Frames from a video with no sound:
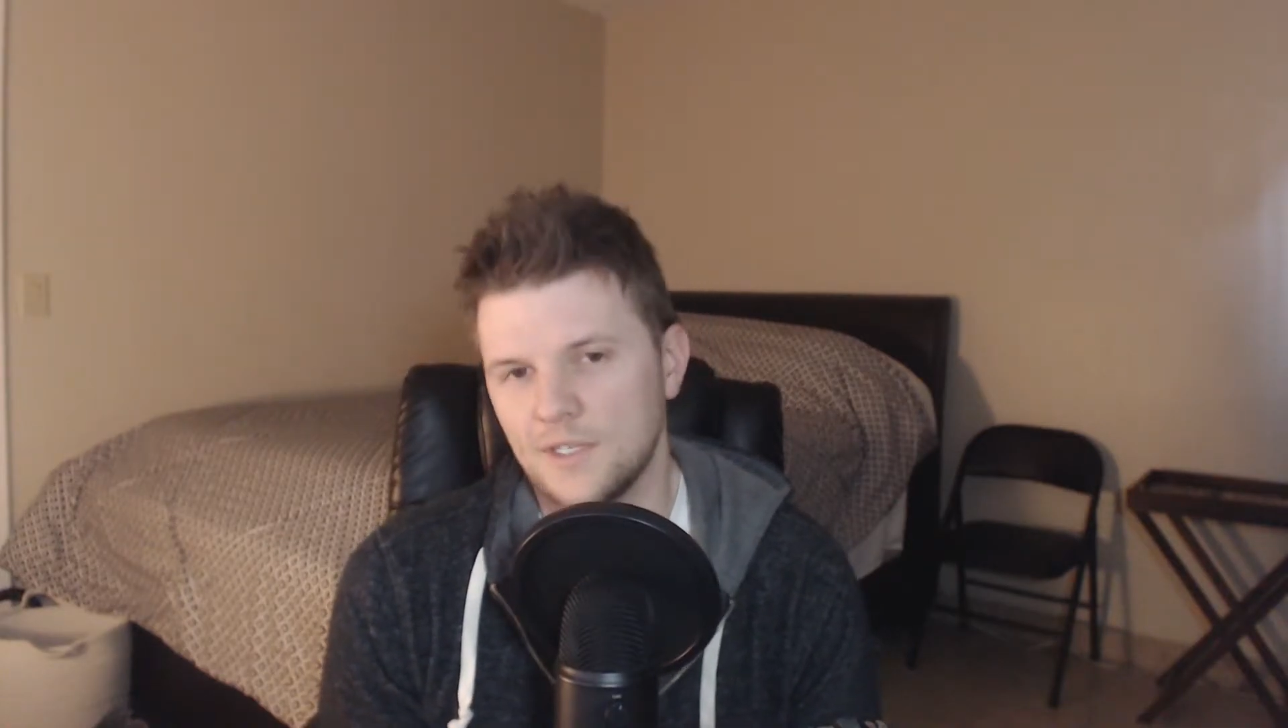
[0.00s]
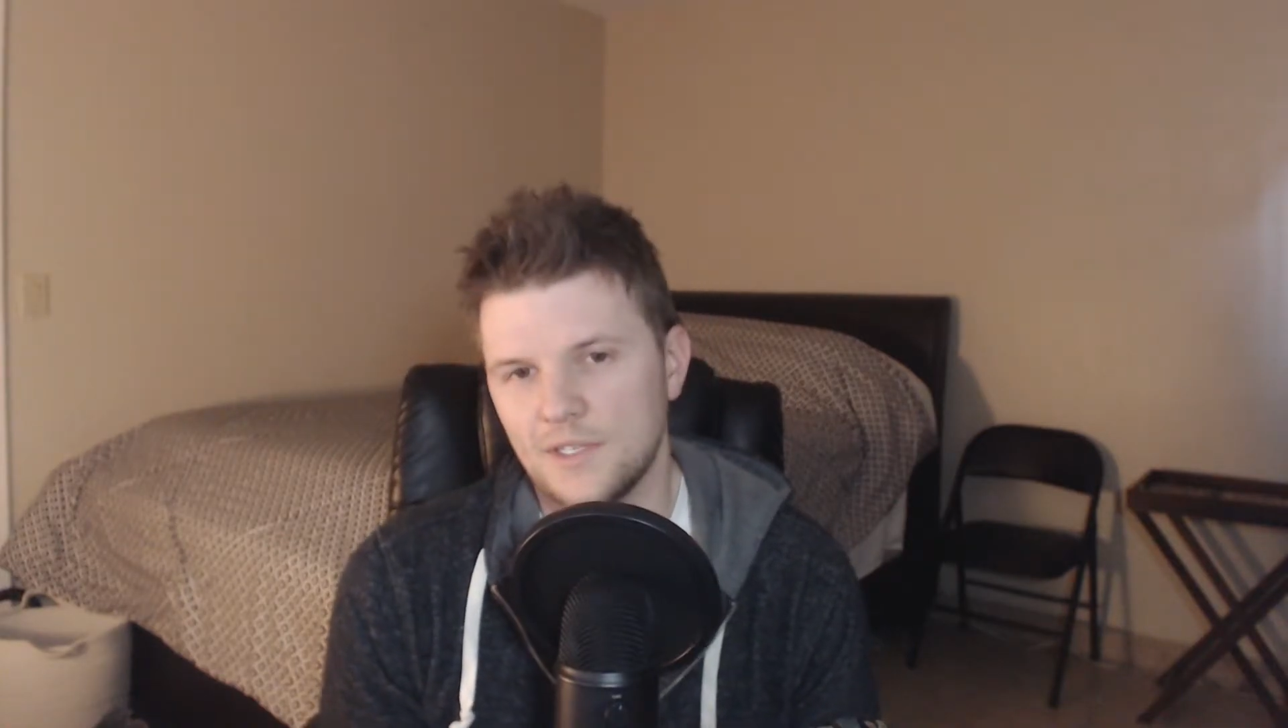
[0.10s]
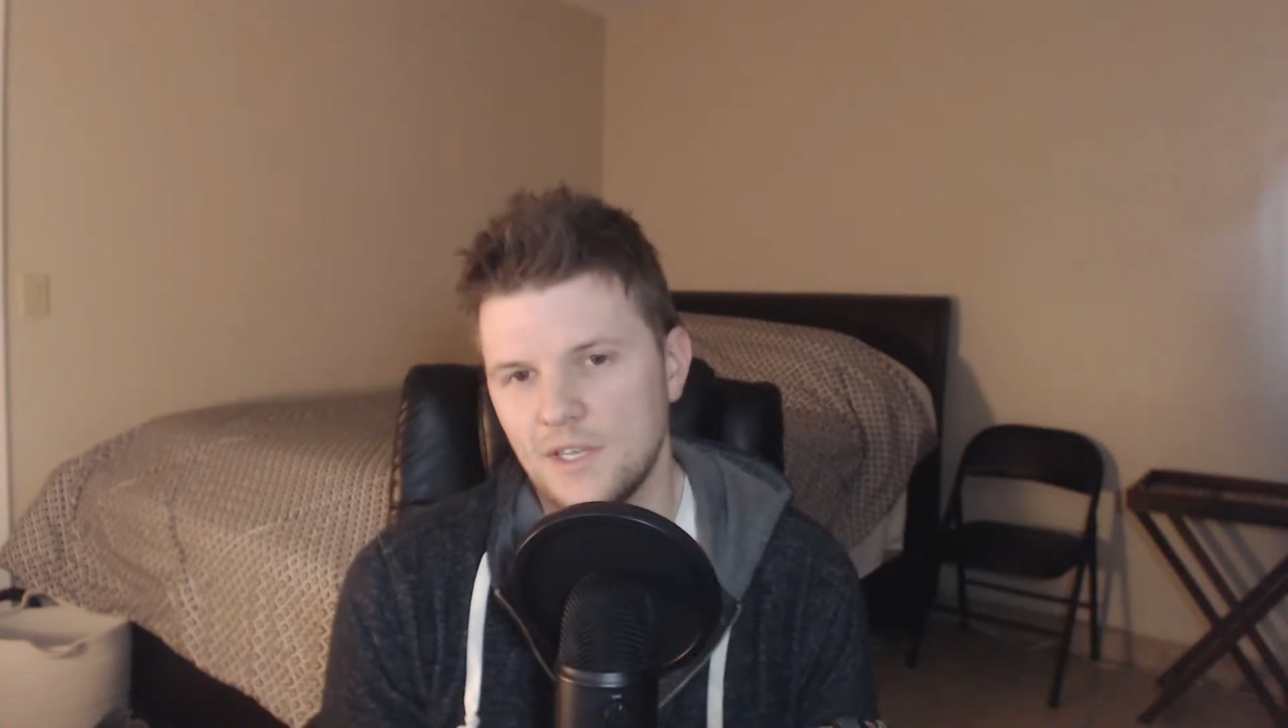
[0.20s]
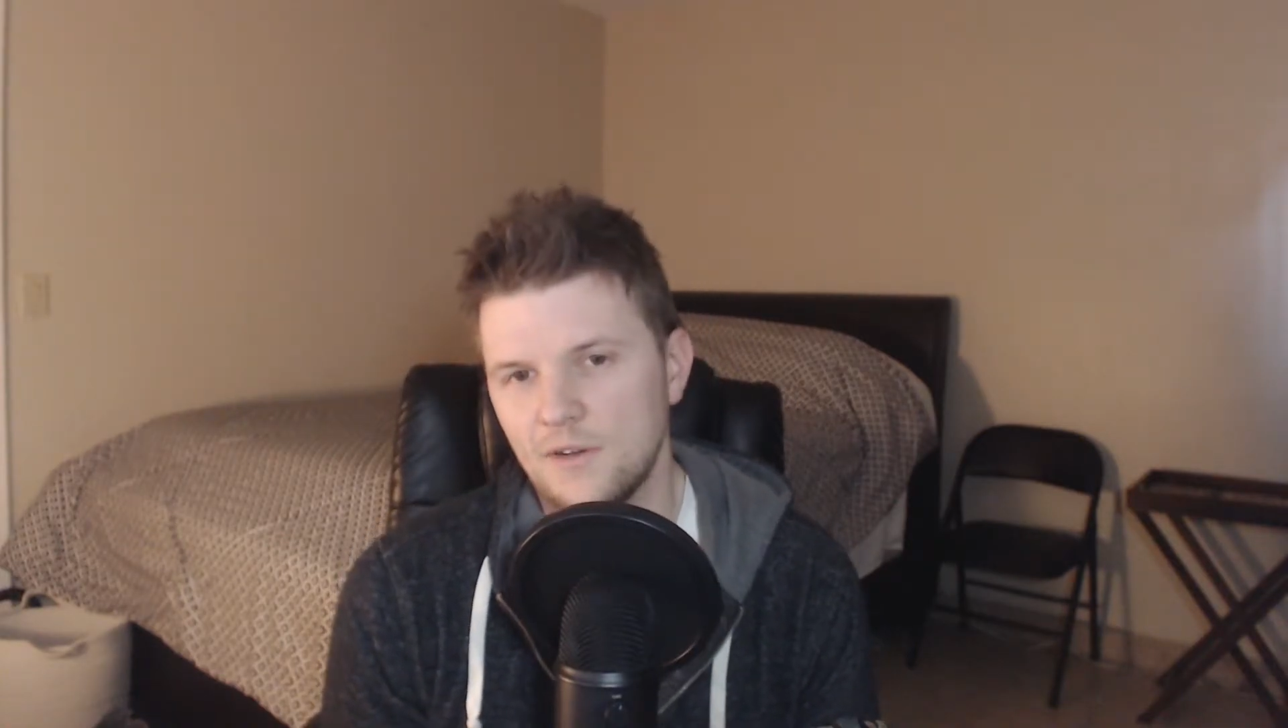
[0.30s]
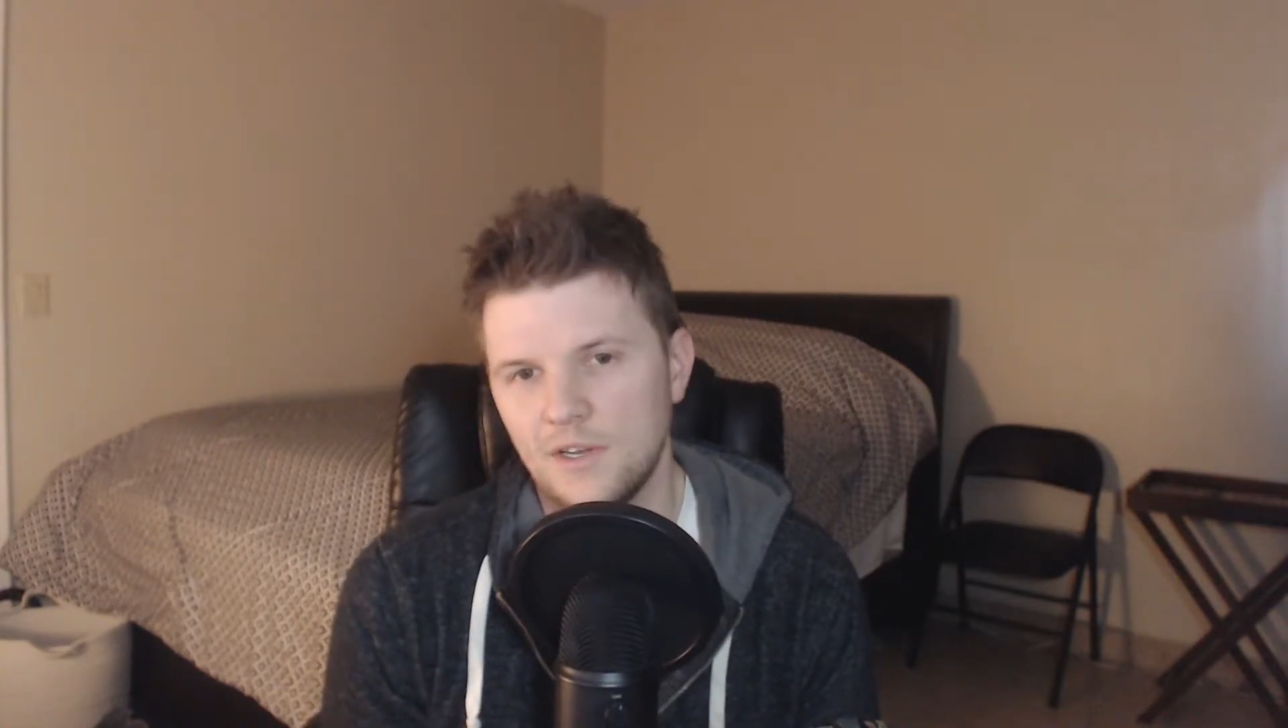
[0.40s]

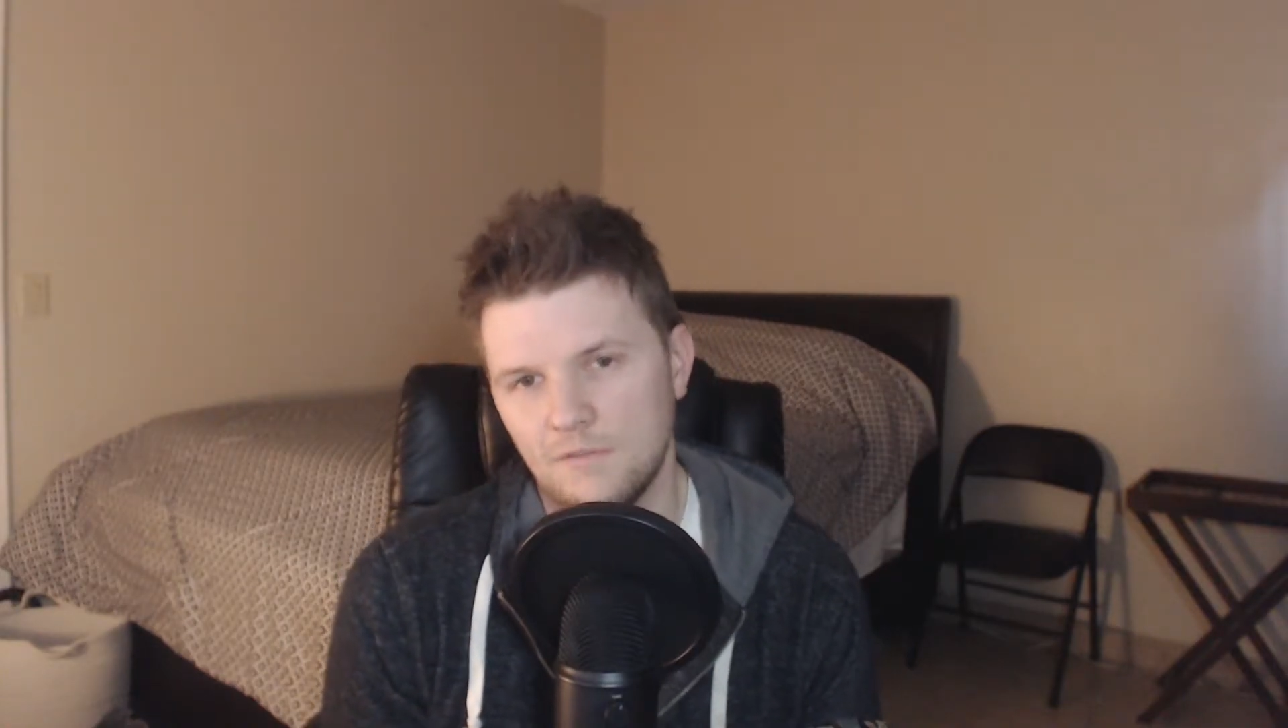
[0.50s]
like hearing